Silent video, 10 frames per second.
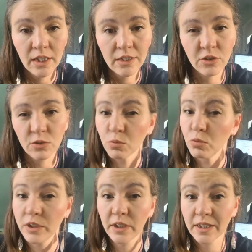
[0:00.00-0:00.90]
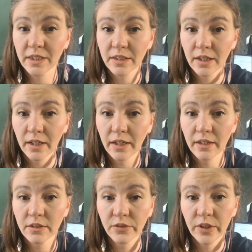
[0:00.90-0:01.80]
just really doesn't cut it
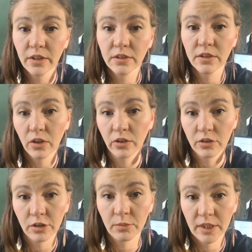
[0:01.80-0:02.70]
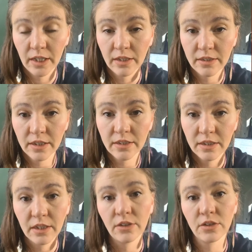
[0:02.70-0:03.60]
as far as long-term analysis and
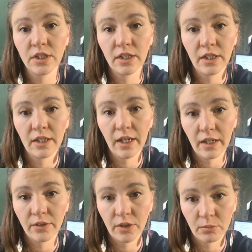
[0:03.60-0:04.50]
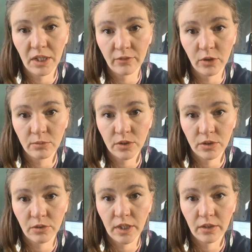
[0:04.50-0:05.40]
understanding how your platforms are
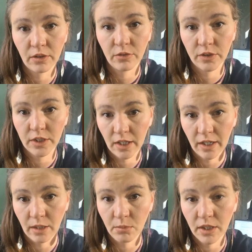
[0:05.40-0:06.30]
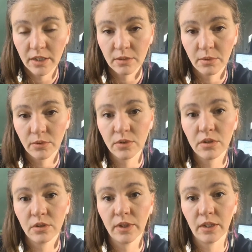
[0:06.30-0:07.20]
doing over time as opposed to
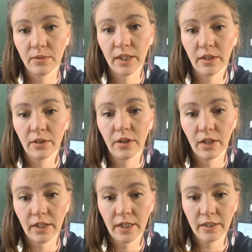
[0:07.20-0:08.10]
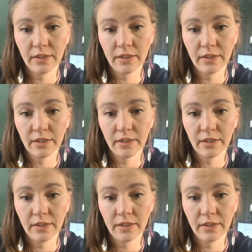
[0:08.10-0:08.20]
doing a regular audit.